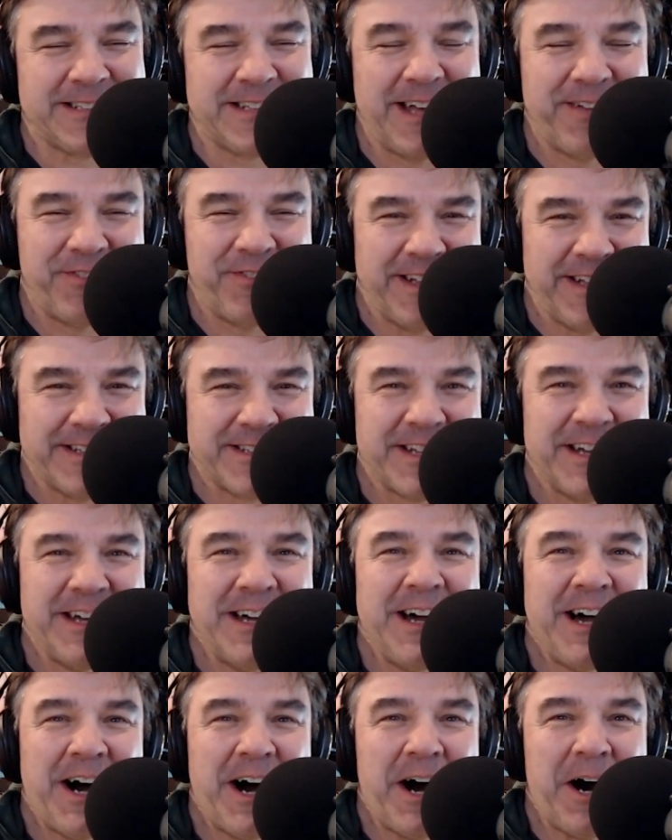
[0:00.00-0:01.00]
70s,
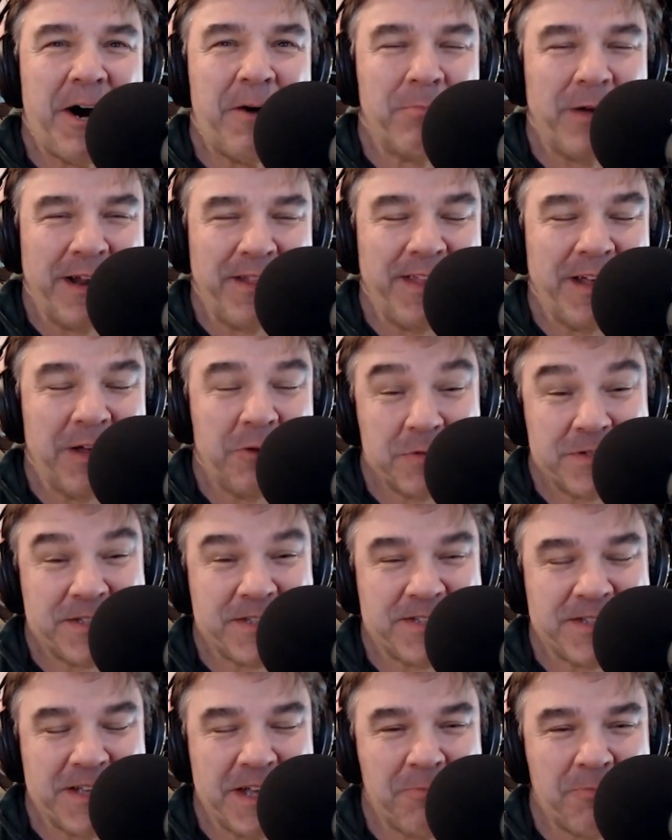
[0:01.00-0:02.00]
but I think it was
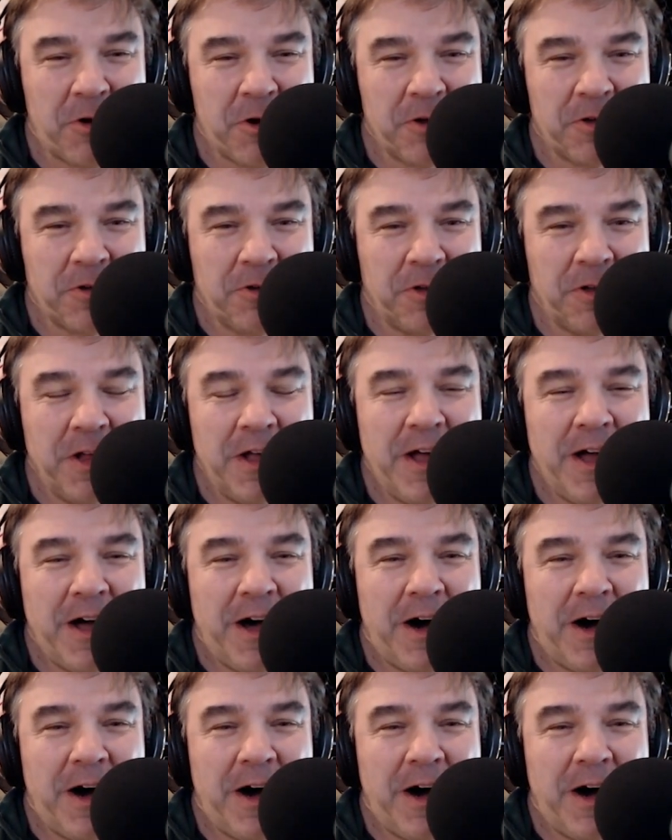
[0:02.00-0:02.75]
the same article.